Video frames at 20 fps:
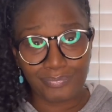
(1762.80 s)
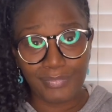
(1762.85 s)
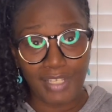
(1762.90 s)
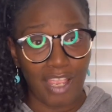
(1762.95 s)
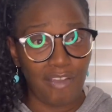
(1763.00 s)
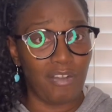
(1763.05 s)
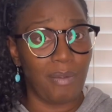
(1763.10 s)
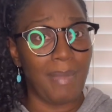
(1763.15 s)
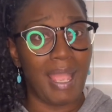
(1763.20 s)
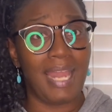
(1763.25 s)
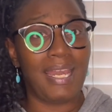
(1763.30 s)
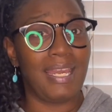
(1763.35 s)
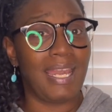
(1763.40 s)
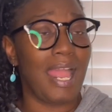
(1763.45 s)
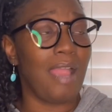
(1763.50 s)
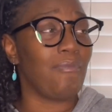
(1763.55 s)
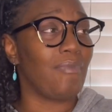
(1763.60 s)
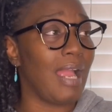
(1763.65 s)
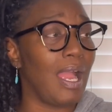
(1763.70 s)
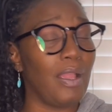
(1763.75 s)
Everybody
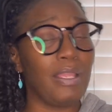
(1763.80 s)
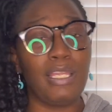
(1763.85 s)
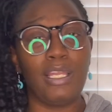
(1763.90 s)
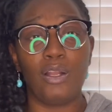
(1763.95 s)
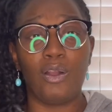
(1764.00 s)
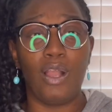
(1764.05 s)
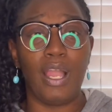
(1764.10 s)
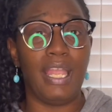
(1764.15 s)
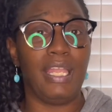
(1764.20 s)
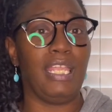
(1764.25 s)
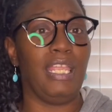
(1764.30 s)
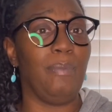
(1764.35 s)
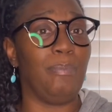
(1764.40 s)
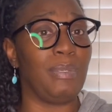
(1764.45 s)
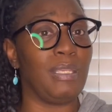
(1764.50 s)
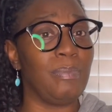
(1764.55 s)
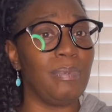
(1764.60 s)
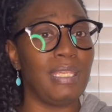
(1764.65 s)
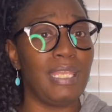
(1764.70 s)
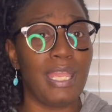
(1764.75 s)
not around here going to get
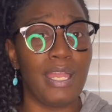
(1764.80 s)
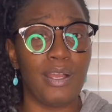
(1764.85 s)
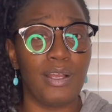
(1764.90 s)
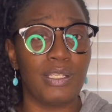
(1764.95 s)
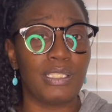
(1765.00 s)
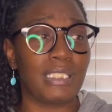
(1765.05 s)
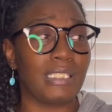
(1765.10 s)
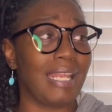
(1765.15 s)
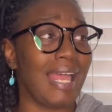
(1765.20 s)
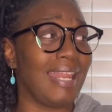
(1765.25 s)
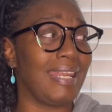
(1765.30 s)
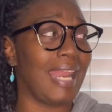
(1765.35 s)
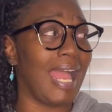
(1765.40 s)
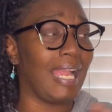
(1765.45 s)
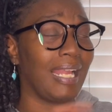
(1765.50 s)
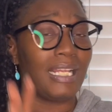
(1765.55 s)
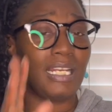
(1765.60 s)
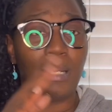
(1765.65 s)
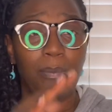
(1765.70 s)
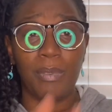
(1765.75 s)
BBLs, not
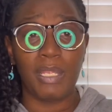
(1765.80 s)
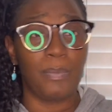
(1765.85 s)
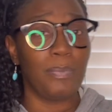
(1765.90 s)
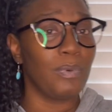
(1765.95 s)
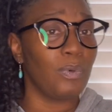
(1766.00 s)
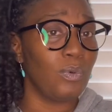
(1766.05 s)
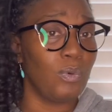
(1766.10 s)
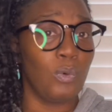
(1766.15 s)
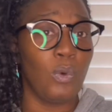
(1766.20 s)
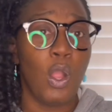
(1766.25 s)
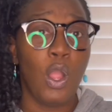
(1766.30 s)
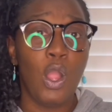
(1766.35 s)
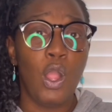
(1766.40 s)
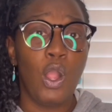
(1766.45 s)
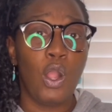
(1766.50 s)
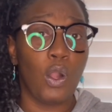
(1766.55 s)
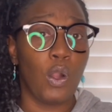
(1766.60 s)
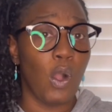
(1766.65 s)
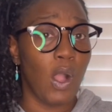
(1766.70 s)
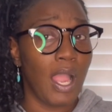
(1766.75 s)
knocking the people who
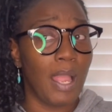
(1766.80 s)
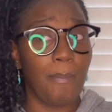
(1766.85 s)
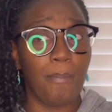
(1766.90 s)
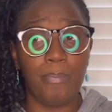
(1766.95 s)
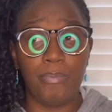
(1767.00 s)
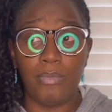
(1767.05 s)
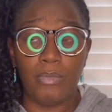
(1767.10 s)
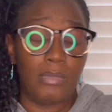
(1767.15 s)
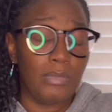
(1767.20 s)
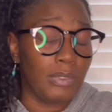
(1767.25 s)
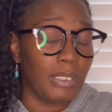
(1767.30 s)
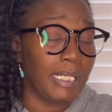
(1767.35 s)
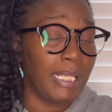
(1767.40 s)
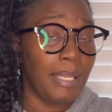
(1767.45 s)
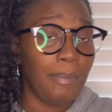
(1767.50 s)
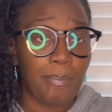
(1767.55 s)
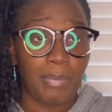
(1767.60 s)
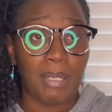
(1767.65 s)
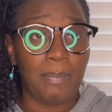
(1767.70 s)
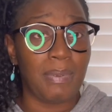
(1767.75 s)
going
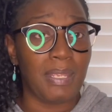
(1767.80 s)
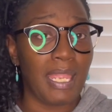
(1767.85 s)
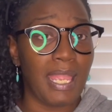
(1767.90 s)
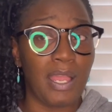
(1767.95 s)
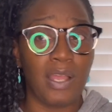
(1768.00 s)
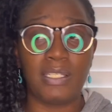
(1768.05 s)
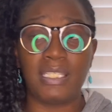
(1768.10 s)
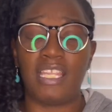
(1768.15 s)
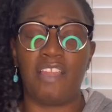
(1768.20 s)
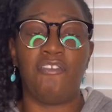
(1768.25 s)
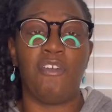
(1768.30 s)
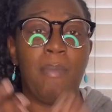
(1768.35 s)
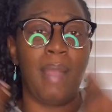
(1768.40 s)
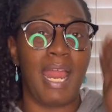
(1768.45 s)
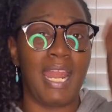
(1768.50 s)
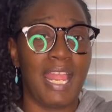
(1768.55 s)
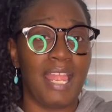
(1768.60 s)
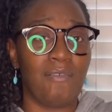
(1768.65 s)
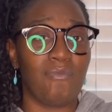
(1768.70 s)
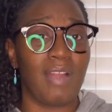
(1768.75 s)
get BBLs.
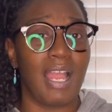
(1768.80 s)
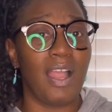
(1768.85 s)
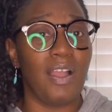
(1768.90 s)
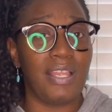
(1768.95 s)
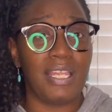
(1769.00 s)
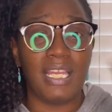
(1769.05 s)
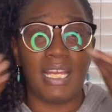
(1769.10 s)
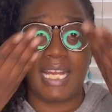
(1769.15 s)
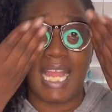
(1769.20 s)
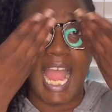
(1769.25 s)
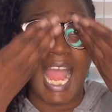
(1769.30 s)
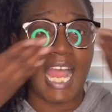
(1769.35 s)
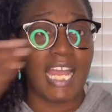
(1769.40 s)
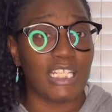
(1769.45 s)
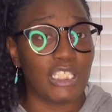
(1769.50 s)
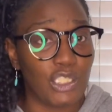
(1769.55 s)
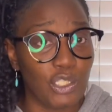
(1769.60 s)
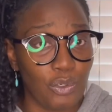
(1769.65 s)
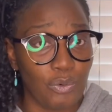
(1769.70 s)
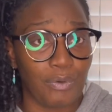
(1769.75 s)
Everybody ain't around here
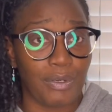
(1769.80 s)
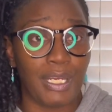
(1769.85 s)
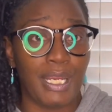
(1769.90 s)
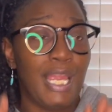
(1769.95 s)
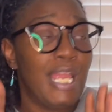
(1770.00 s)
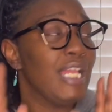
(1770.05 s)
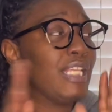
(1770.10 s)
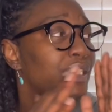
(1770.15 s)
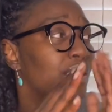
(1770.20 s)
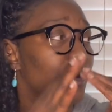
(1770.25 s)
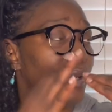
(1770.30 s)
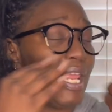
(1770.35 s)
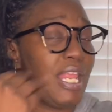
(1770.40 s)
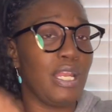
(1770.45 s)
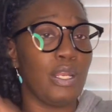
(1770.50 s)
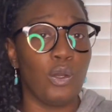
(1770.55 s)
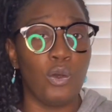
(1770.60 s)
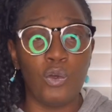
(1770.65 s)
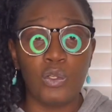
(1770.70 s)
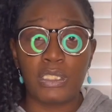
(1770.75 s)
contouring so their
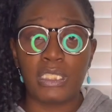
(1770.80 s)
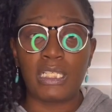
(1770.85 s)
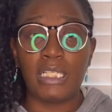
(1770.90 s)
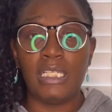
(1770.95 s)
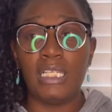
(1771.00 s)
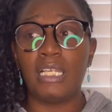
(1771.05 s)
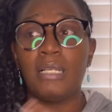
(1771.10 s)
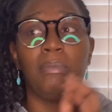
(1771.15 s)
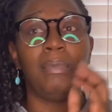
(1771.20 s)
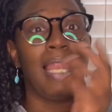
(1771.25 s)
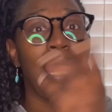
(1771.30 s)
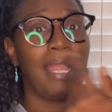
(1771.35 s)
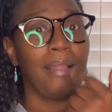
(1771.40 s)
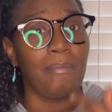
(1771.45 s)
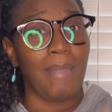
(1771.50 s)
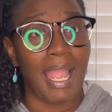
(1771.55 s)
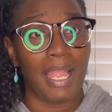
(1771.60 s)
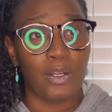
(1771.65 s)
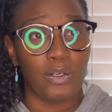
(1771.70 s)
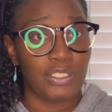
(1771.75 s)
nose could look like
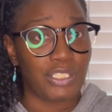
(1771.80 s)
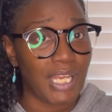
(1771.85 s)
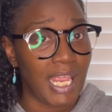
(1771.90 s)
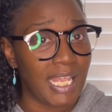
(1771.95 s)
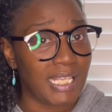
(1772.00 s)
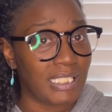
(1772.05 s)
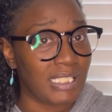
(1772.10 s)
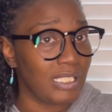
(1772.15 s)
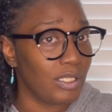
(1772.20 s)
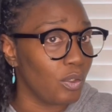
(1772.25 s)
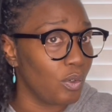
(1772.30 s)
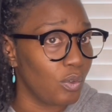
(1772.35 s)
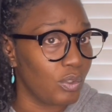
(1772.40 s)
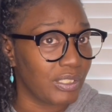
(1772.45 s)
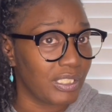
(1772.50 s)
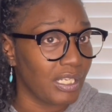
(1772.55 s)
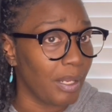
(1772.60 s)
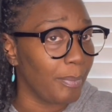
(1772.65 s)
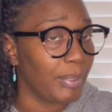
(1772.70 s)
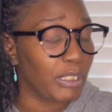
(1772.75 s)
Michael Jackson
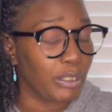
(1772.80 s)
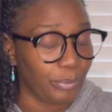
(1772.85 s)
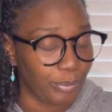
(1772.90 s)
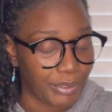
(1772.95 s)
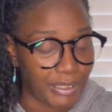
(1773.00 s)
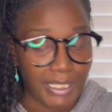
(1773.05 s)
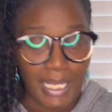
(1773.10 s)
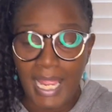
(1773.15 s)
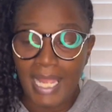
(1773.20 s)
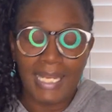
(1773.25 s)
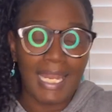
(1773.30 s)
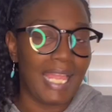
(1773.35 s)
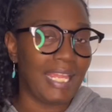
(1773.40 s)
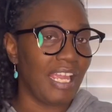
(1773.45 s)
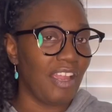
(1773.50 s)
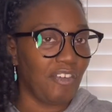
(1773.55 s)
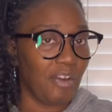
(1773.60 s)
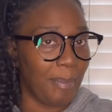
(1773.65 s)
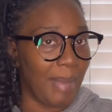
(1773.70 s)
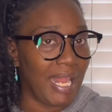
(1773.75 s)
nose number 3. Like,
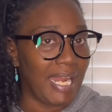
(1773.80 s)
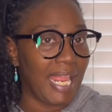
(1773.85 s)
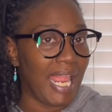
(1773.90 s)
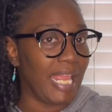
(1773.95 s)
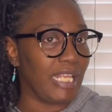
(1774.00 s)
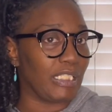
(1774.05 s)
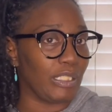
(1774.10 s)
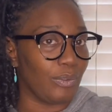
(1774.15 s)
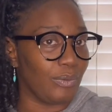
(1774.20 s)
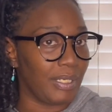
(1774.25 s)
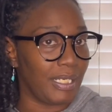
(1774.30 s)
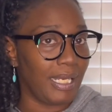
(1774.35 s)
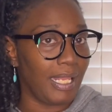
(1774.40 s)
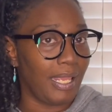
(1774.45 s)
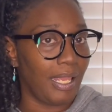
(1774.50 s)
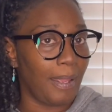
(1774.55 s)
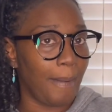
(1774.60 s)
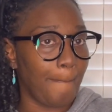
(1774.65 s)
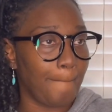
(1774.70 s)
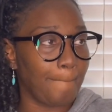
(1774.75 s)
everybody ain't doing it.